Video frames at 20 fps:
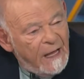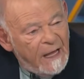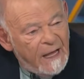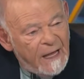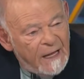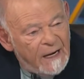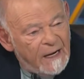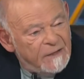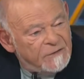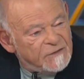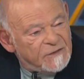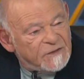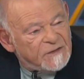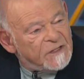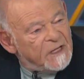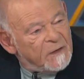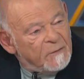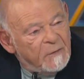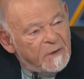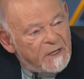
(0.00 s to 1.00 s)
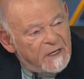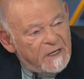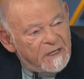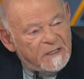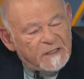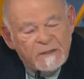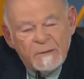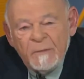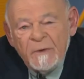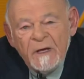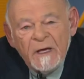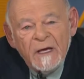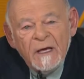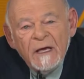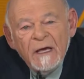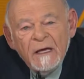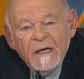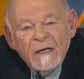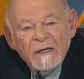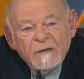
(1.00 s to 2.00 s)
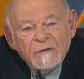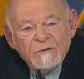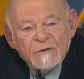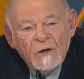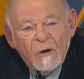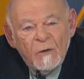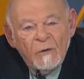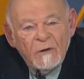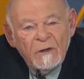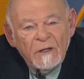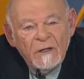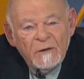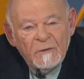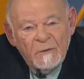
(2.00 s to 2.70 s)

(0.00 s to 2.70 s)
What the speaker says: And I just think we need to be totally